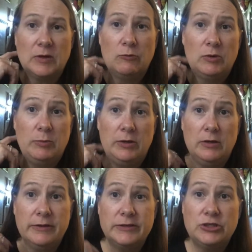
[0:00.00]
we'll
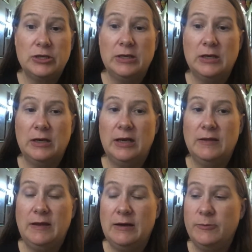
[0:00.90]
pull the chicken
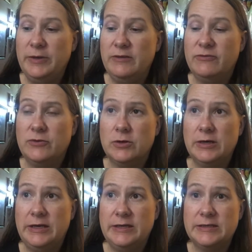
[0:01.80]
and that'll be for
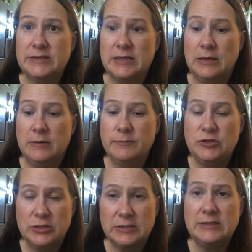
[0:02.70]
his um,
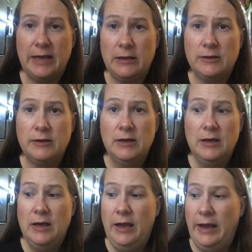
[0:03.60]
chicken salad.
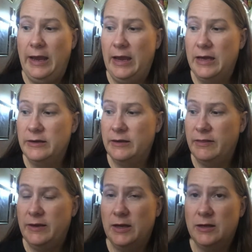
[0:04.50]
And
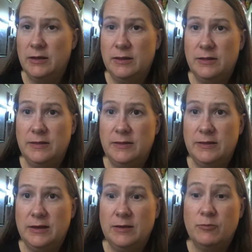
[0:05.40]
then
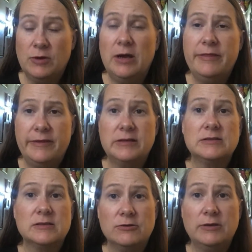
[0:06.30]
the broth
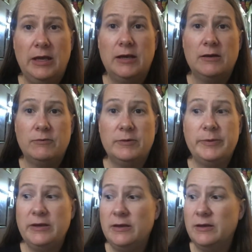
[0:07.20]
that's created will
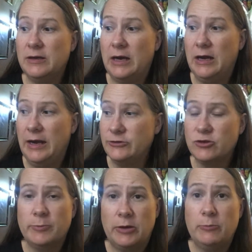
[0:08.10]
be uh,
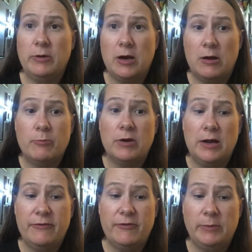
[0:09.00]
extra bone
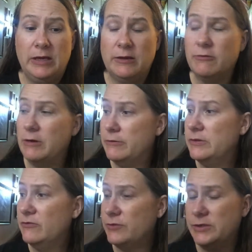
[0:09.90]
broth for me to throw
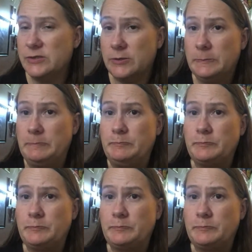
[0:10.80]
in the freezer.